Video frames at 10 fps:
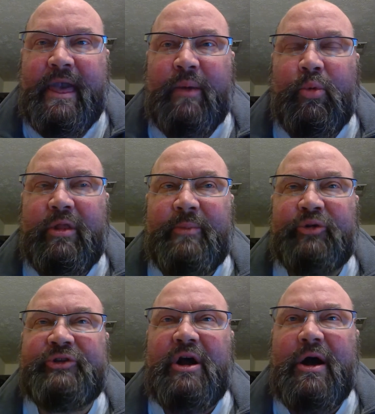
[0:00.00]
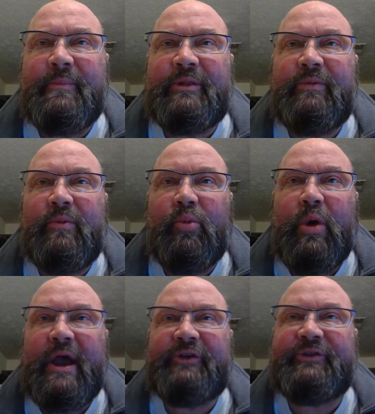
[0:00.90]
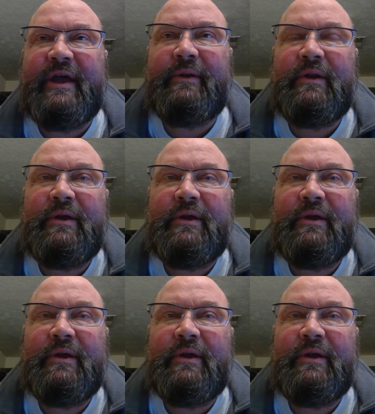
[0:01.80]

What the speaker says: And one of the most common ways that